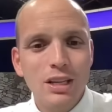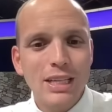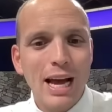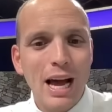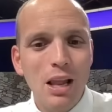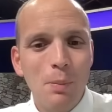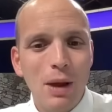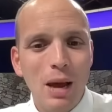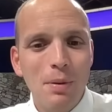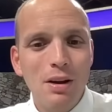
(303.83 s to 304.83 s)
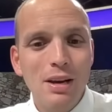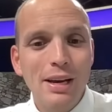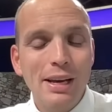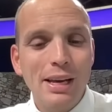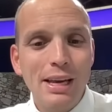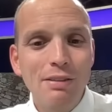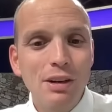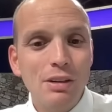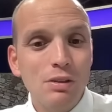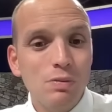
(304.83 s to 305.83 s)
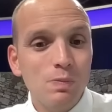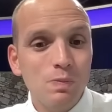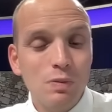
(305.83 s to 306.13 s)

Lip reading: to Alabama, even